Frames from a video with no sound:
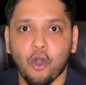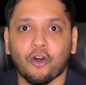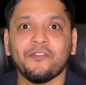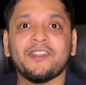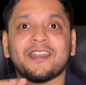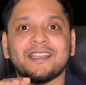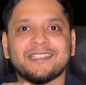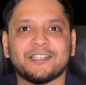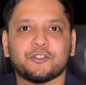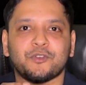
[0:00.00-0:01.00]
on the
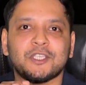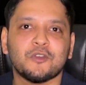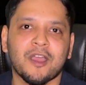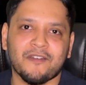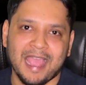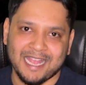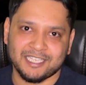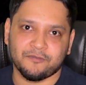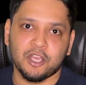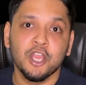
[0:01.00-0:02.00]
results which you have
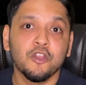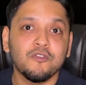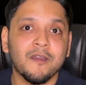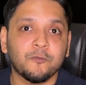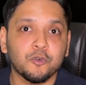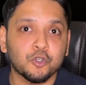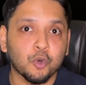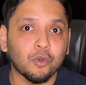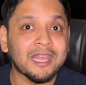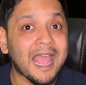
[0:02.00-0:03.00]
achieved. You have to
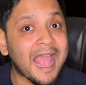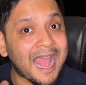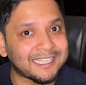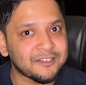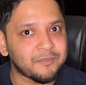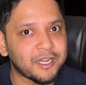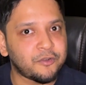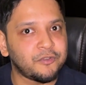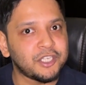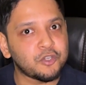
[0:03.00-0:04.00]
show the
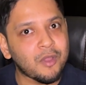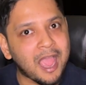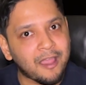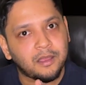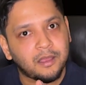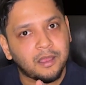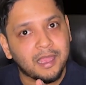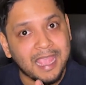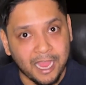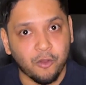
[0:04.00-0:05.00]
achievement which you have
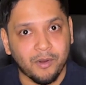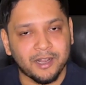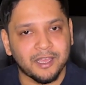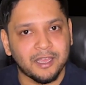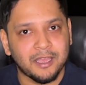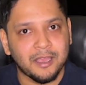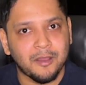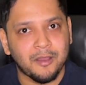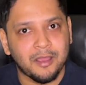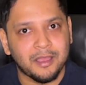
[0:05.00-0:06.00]
acquired
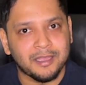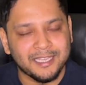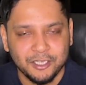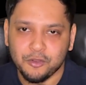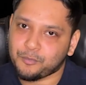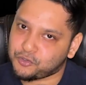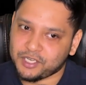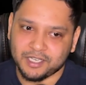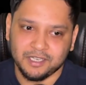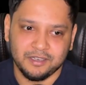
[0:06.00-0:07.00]
in your
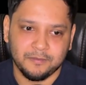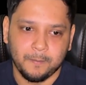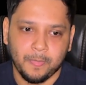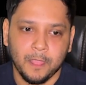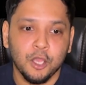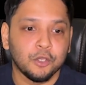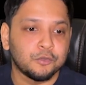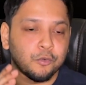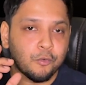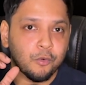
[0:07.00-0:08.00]
project.
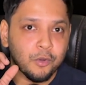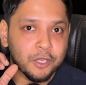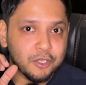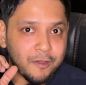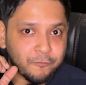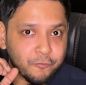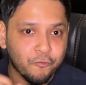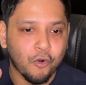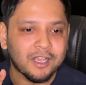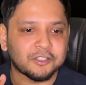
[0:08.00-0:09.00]
So you have to
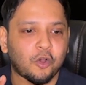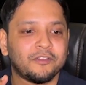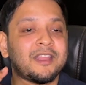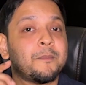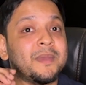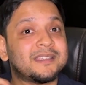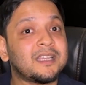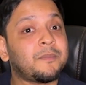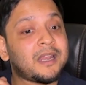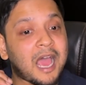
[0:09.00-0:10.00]
focus on the
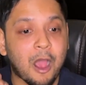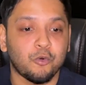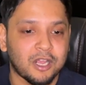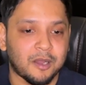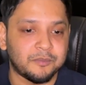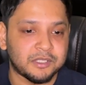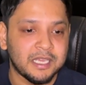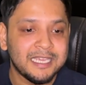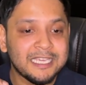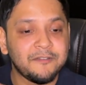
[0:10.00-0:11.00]
measurable outcomes,
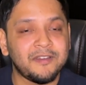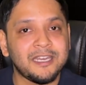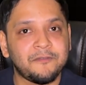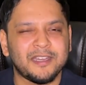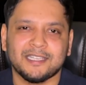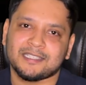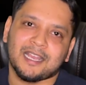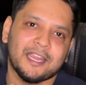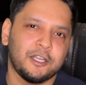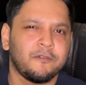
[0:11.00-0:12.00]
even if it is a
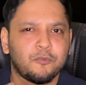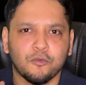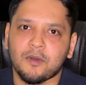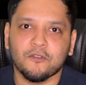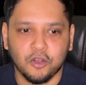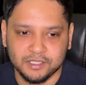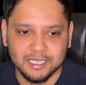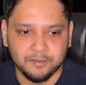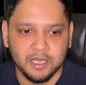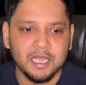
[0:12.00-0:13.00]
kind of proof of
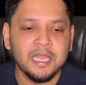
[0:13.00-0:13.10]
concept.